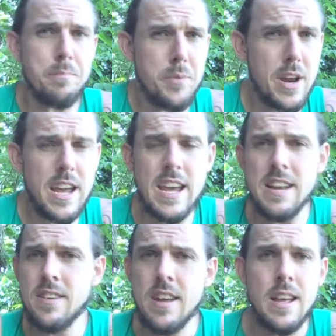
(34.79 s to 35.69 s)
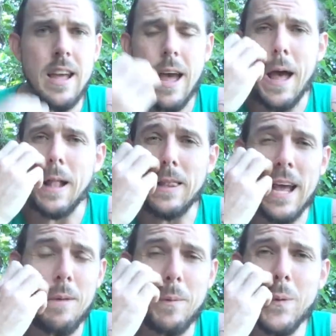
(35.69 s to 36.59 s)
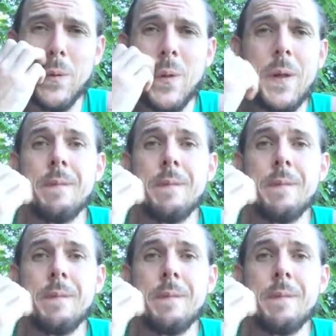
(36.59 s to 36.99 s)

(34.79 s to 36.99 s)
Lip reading: brand, label.